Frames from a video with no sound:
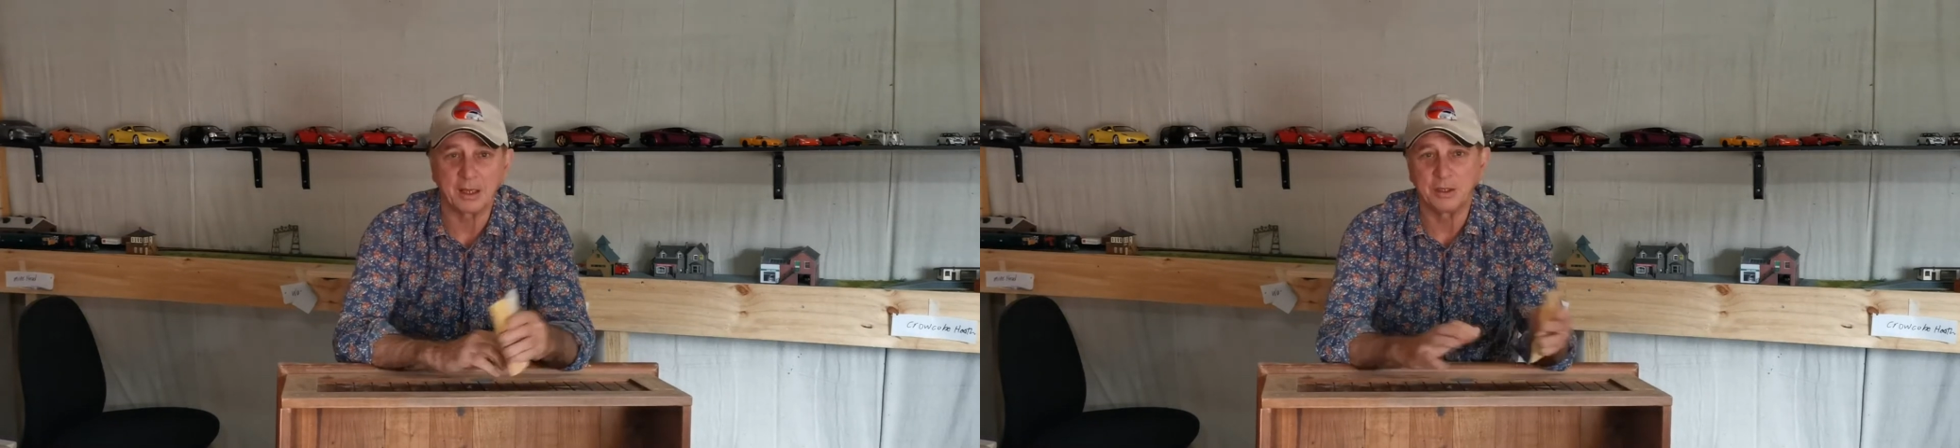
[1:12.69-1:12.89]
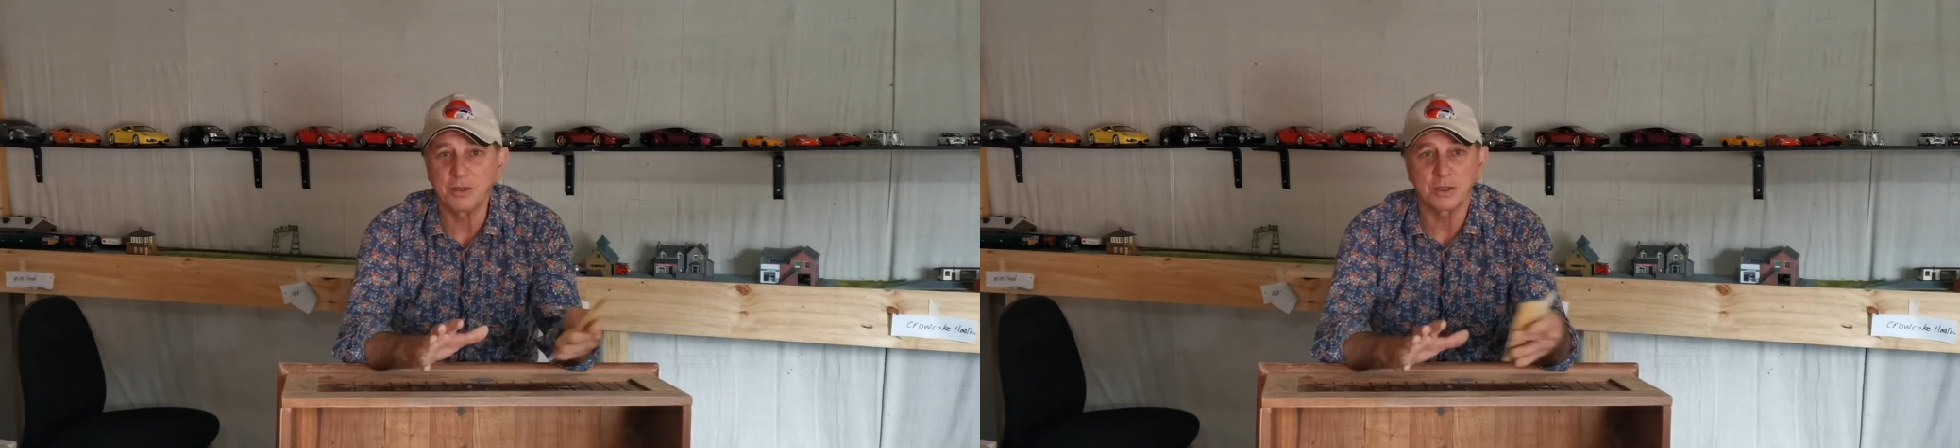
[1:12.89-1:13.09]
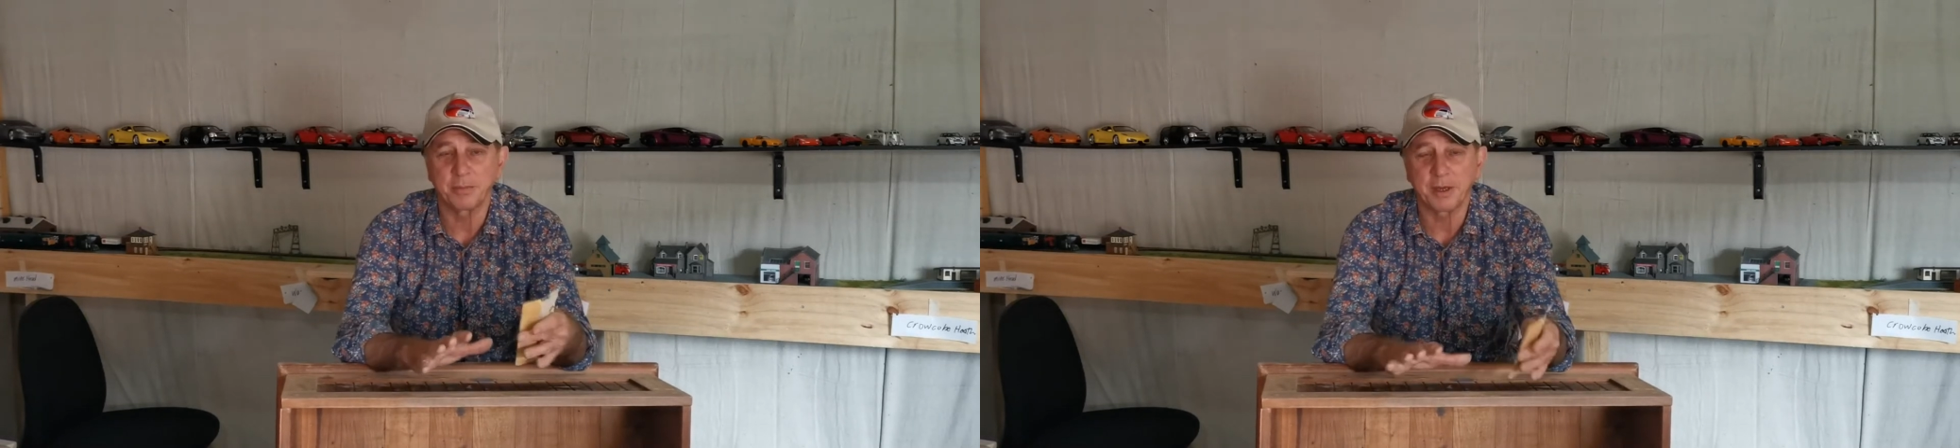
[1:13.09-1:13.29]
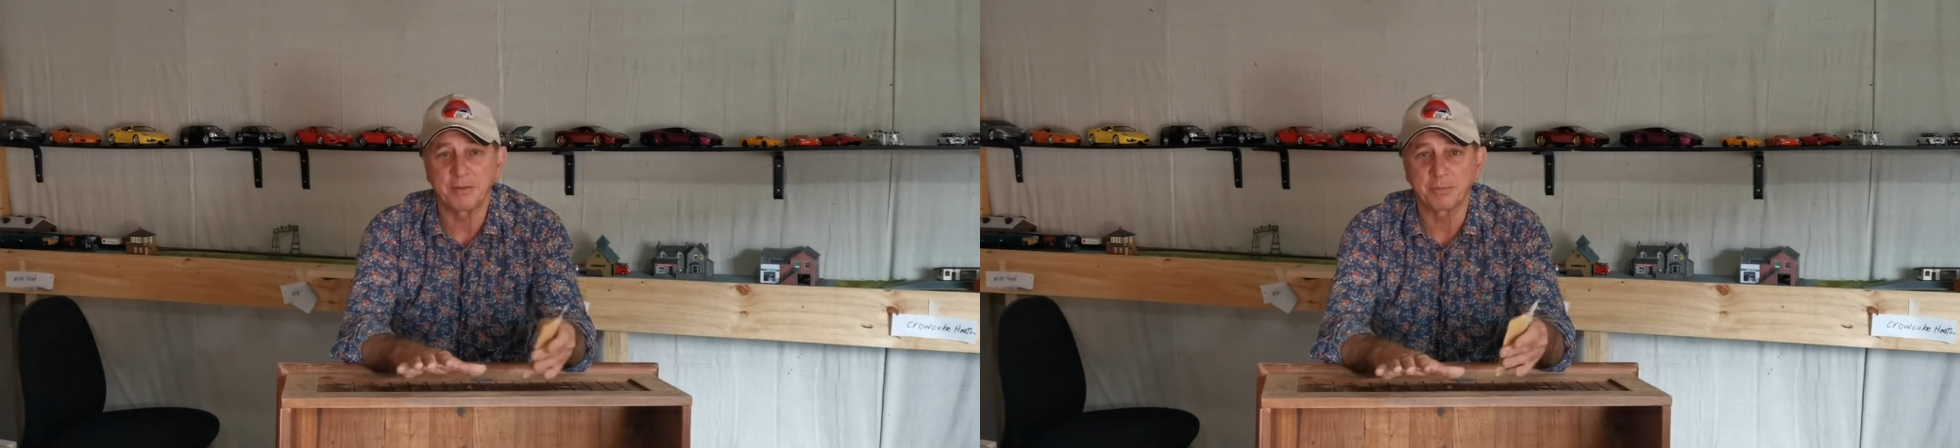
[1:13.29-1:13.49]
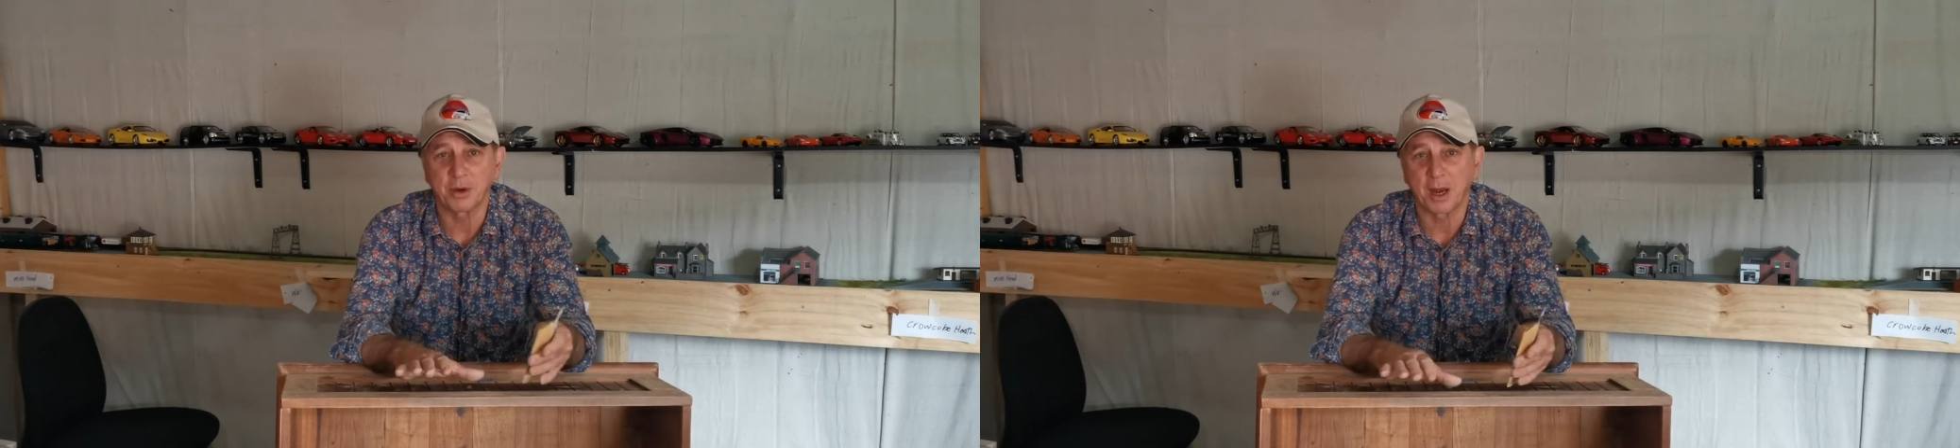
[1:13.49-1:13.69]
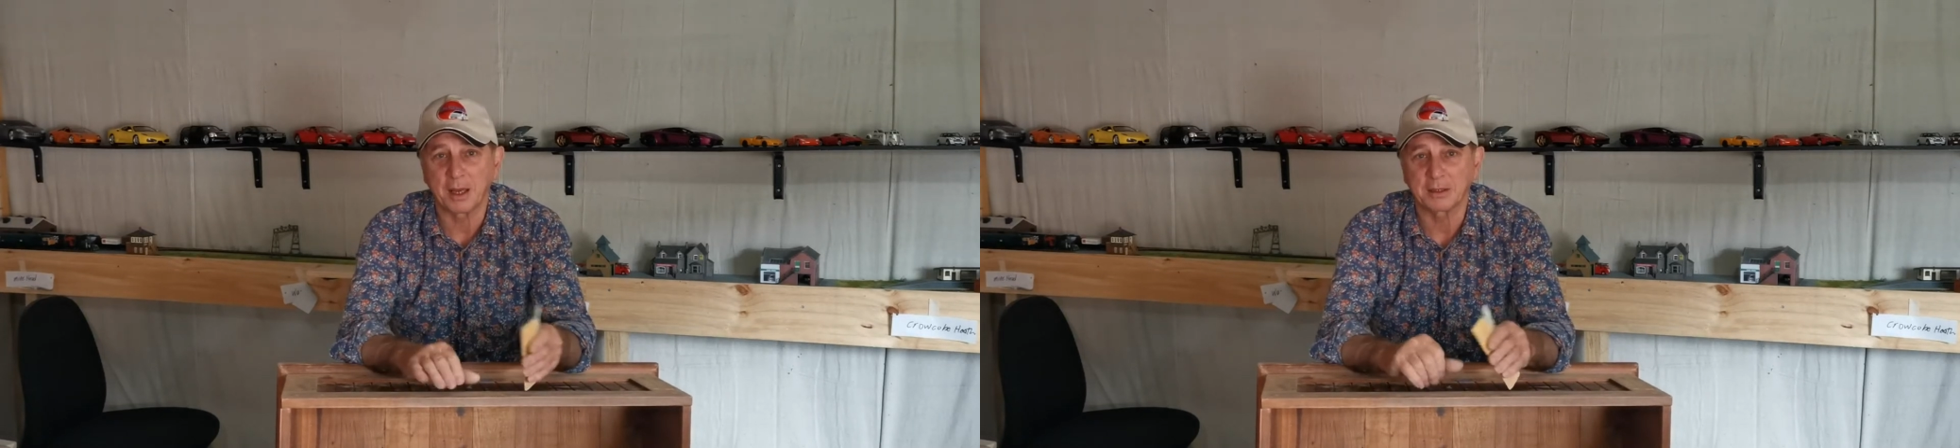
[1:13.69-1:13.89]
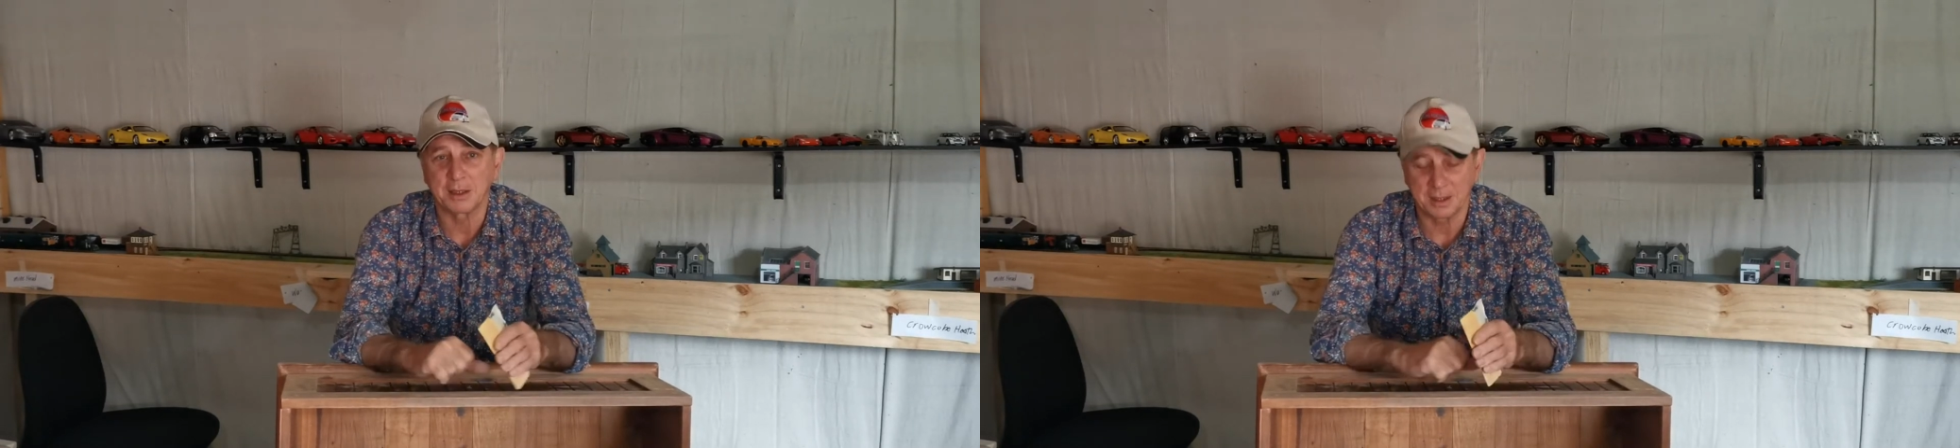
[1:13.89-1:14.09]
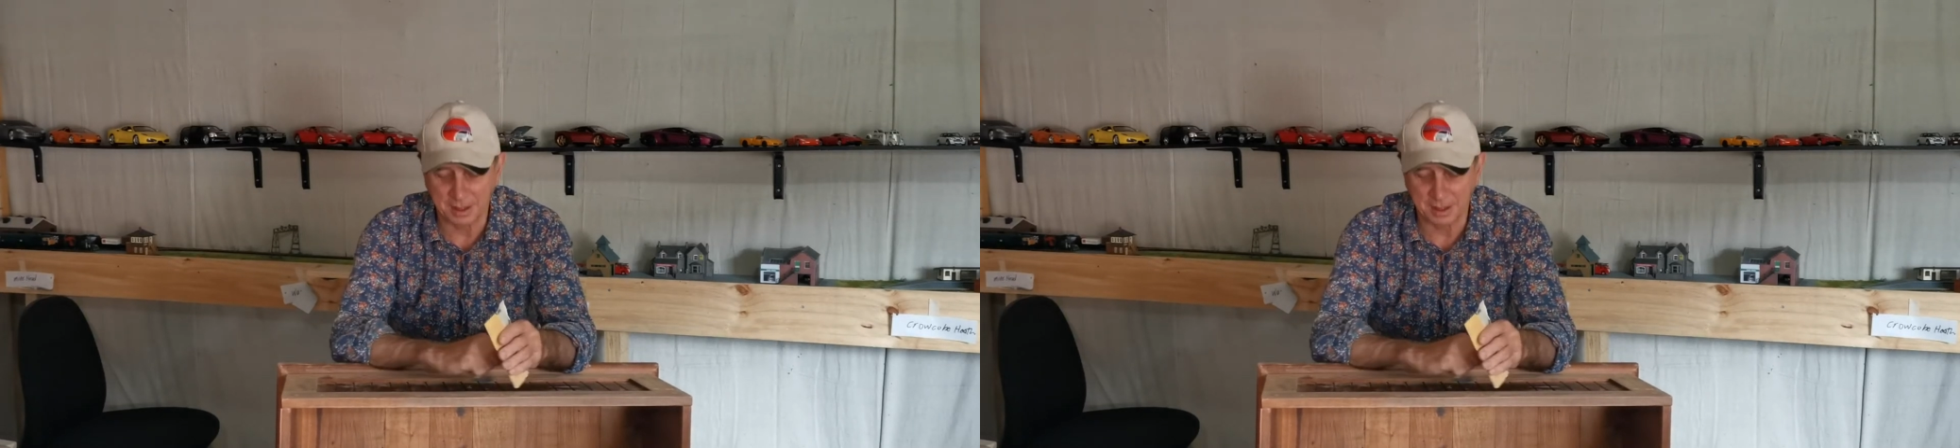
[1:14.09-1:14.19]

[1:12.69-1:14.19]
use a bit of product,